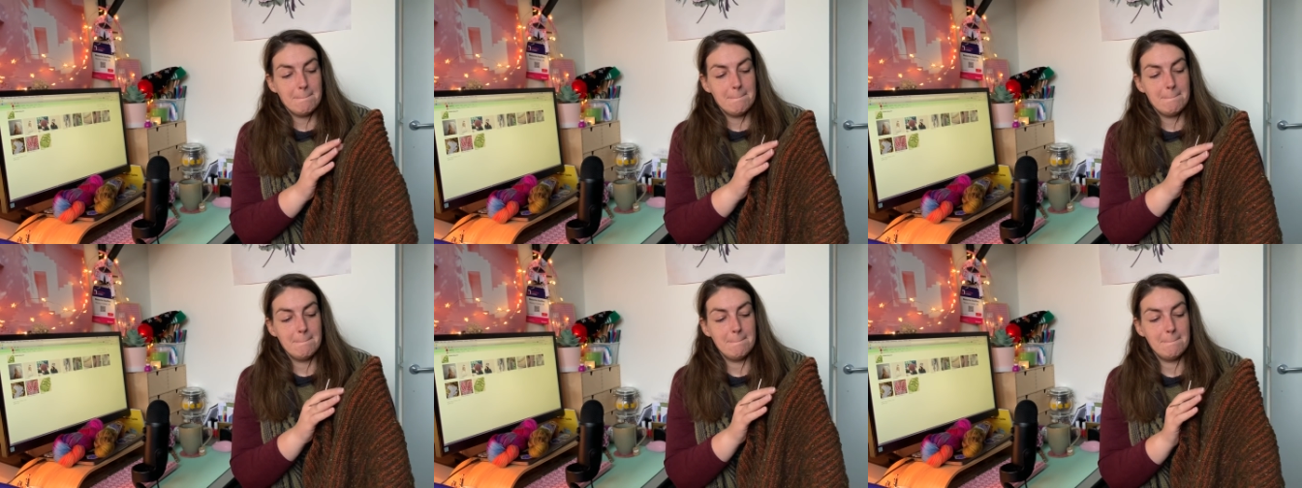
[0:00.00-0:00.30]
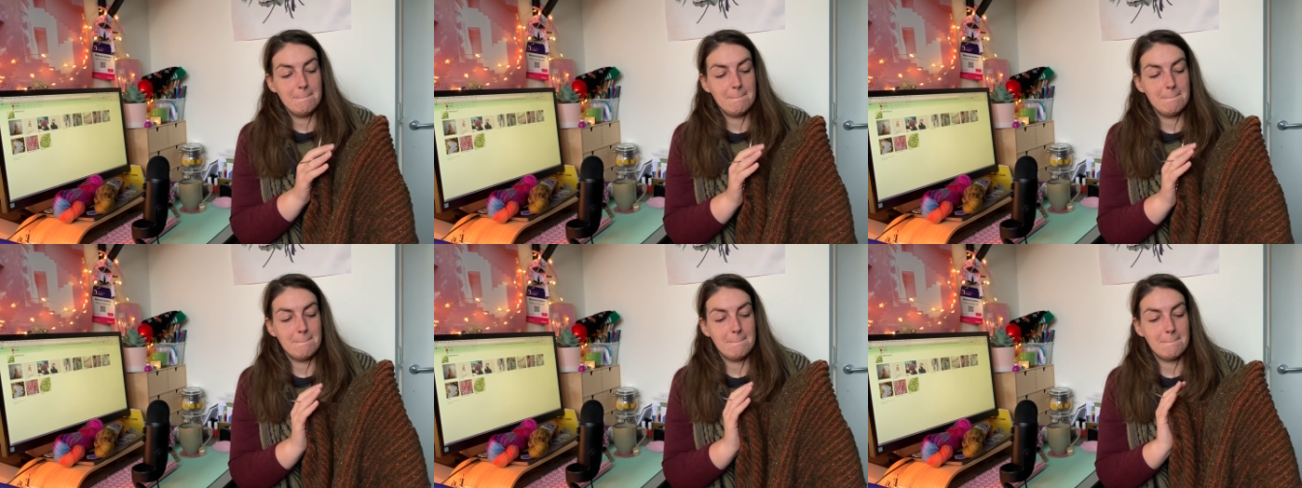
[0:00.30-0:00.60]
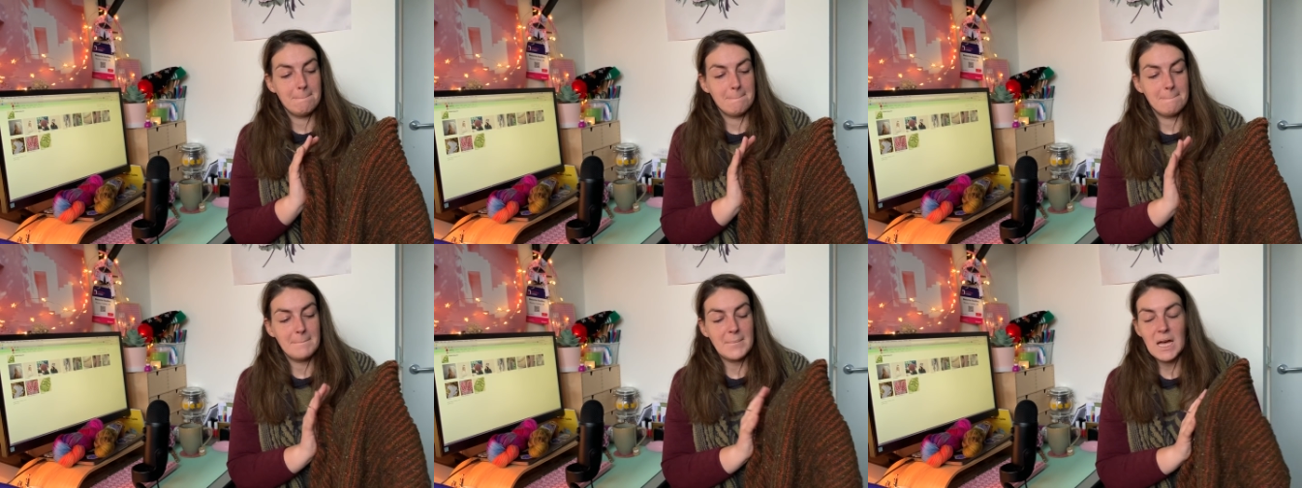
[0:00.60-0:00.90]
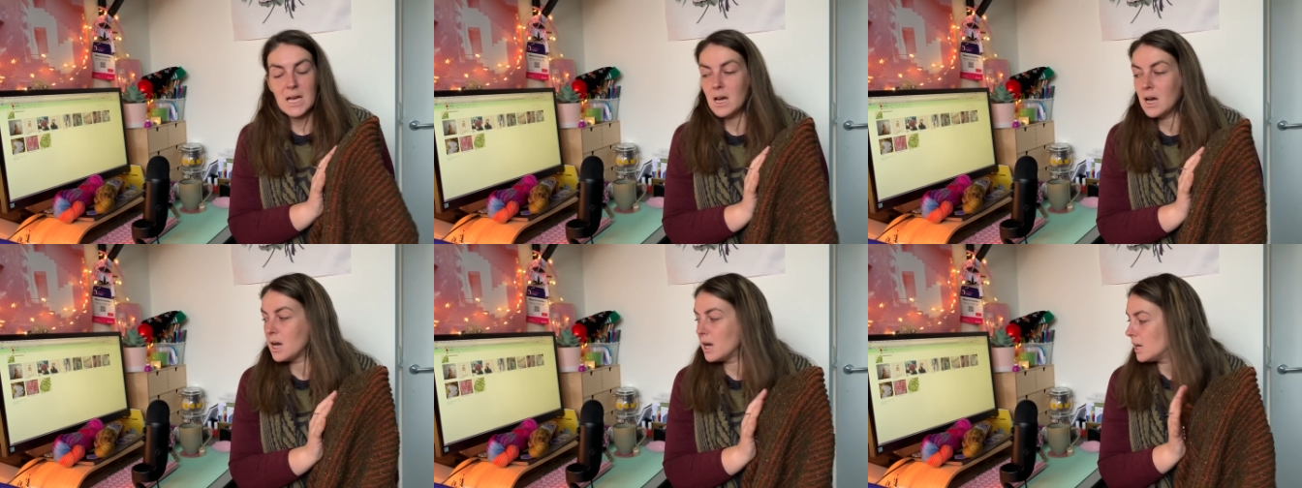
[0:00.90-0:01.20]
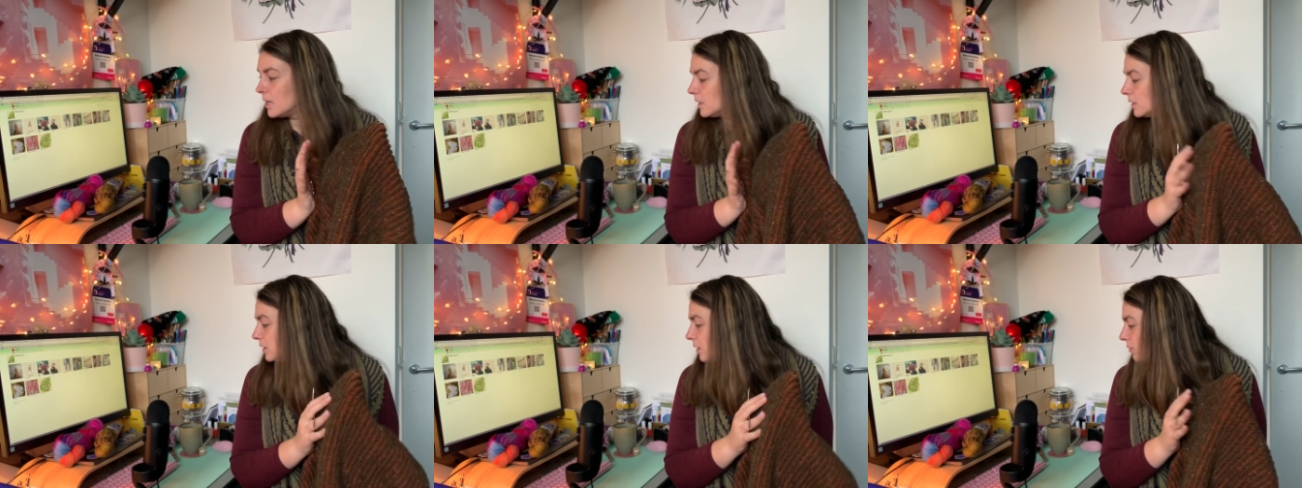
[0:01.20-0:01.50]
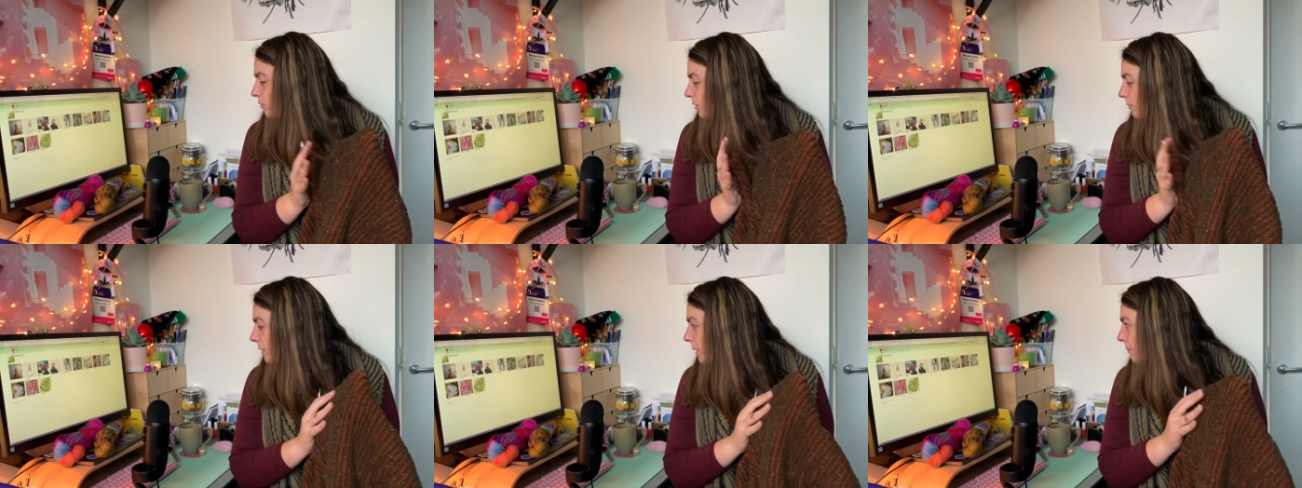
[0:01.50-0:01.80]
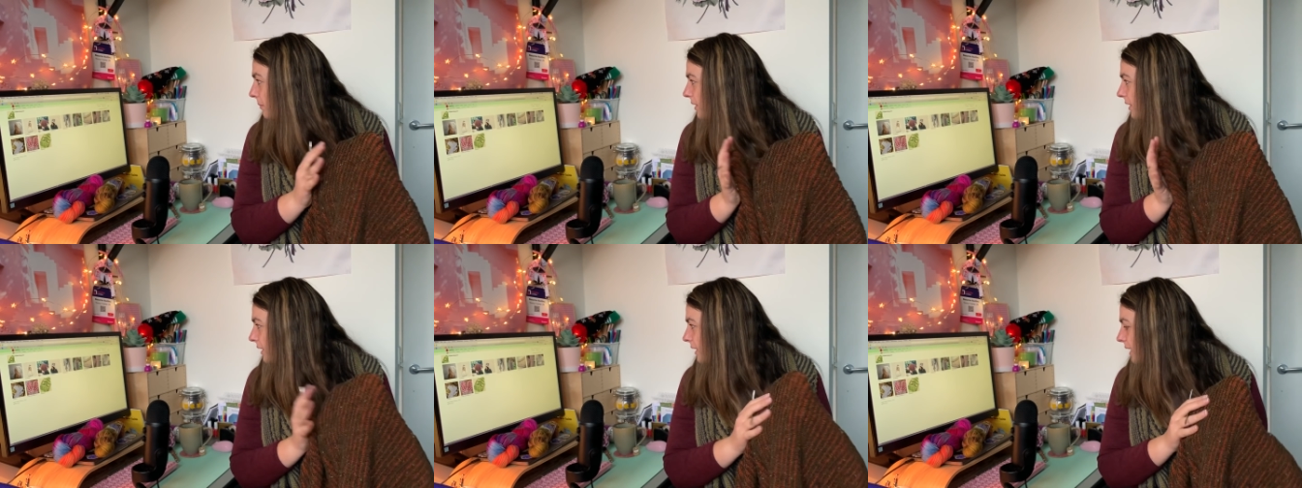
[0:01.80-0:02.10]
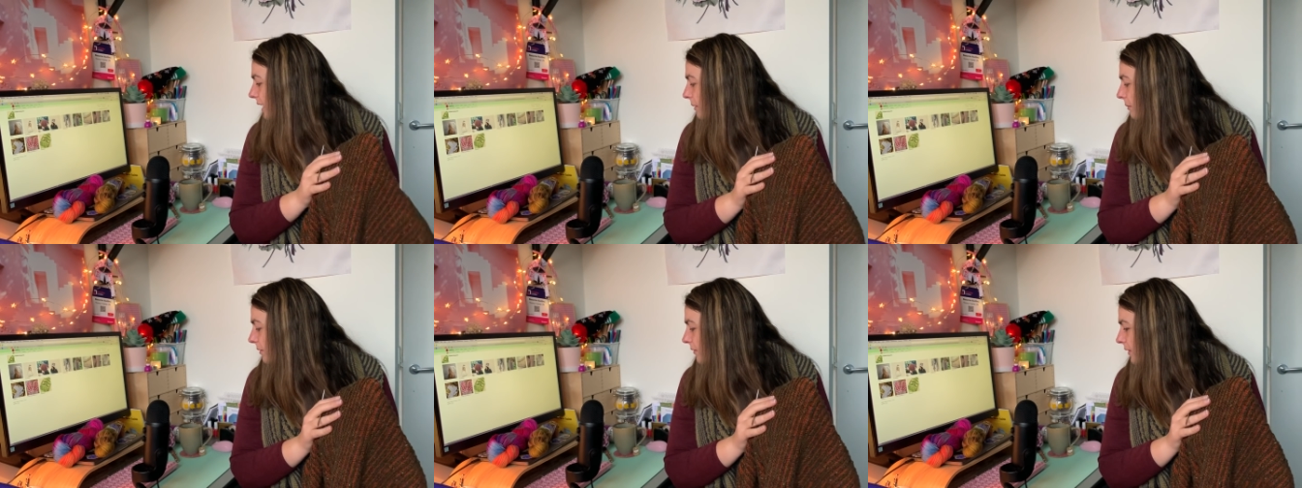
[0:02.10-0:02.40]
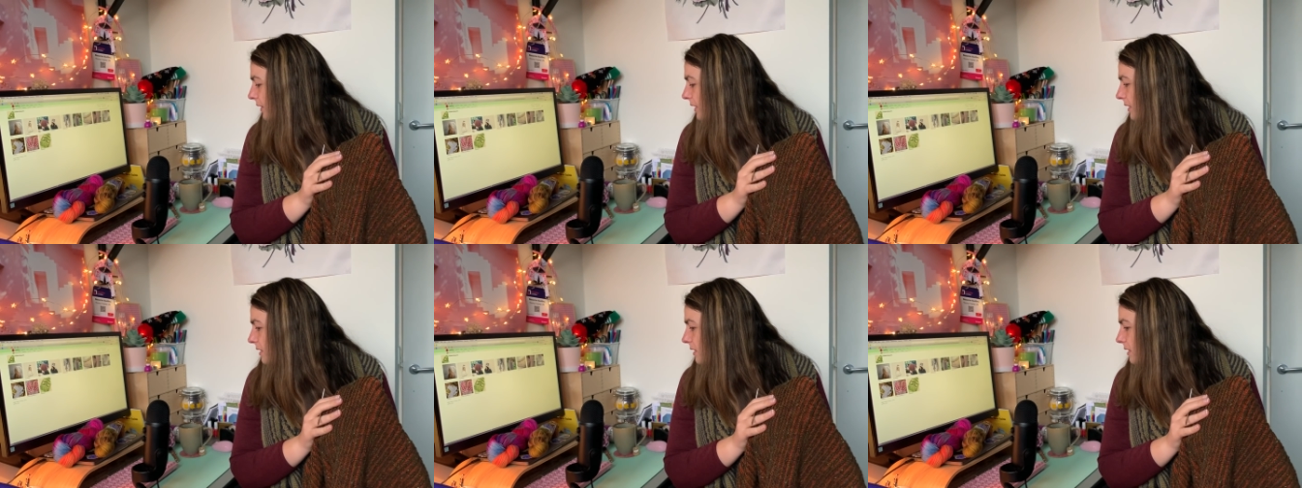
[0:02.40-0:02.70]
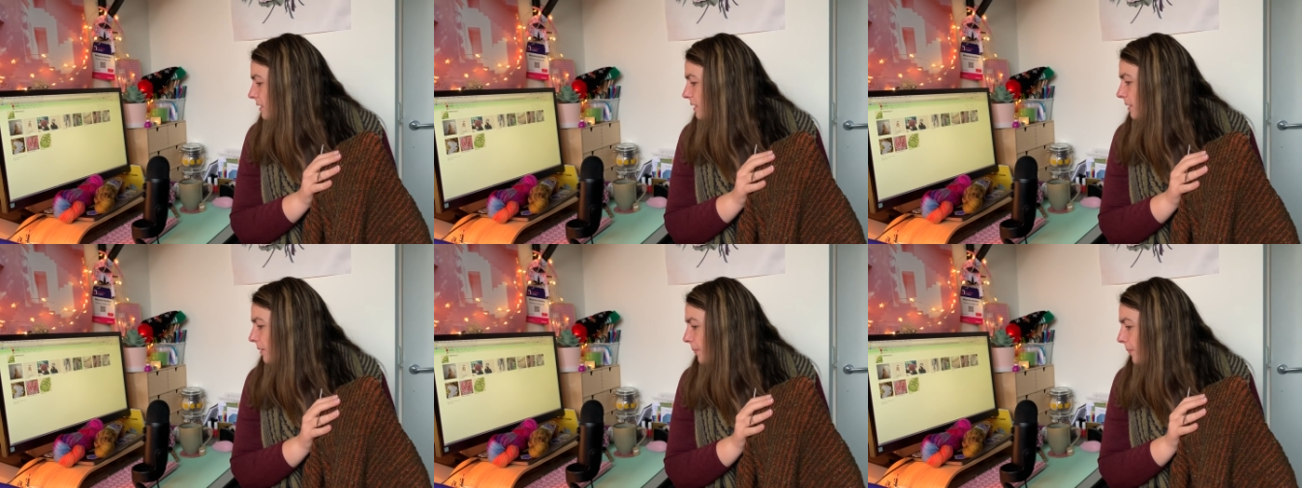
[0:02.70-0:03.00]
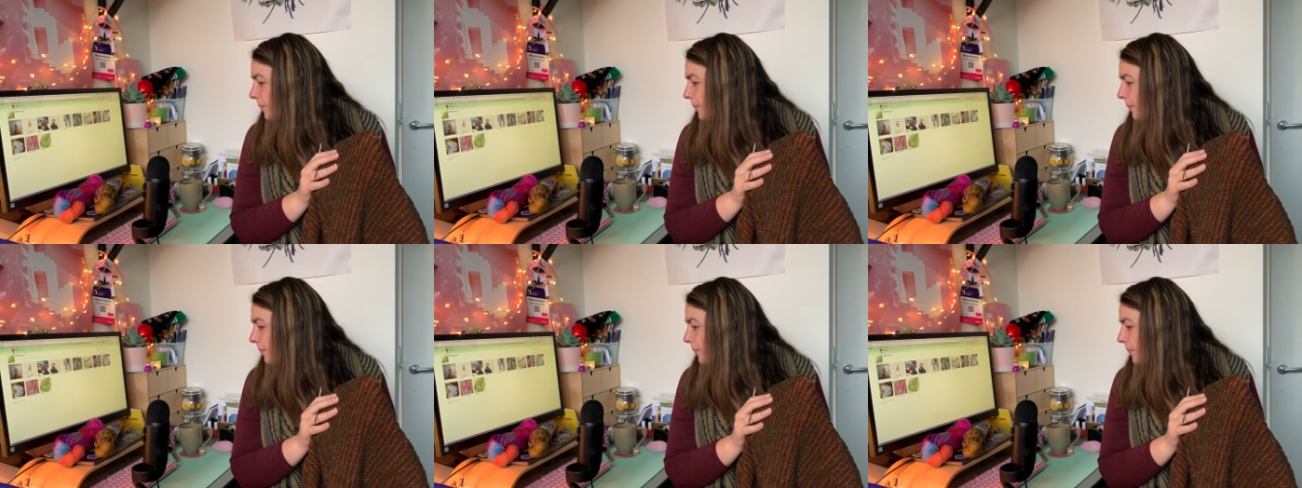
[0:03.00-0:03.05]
I don't remember the name of this.